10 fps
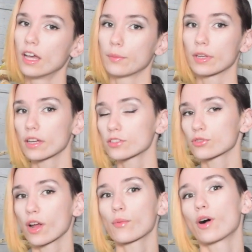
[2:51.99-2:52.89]
Because
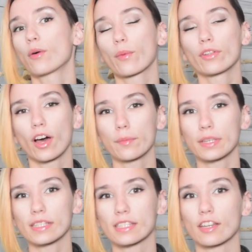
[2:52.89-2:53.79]
drywall will not
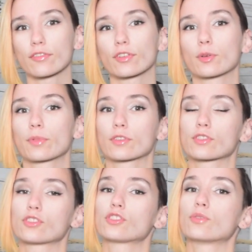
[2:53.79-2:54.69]
be safe for your birds
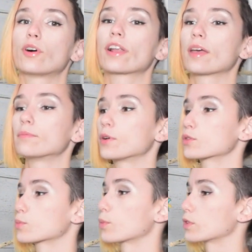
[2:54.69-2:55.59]
to chew on, and
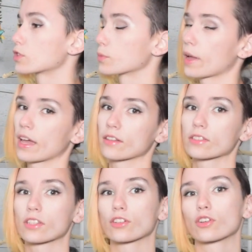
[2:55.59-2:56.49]
most woods or
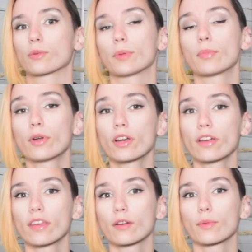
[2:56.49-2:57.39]
panels that you're going to be putting
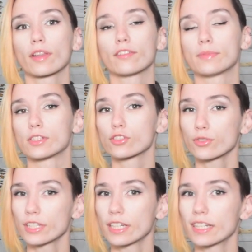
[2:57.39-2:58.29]
on there will have been
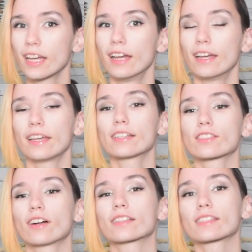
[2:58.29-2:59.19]
treated, it is
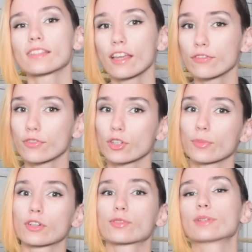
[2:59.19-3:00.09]
not safe for your
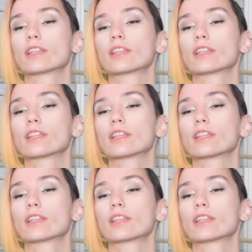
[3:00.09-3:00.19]
bird to be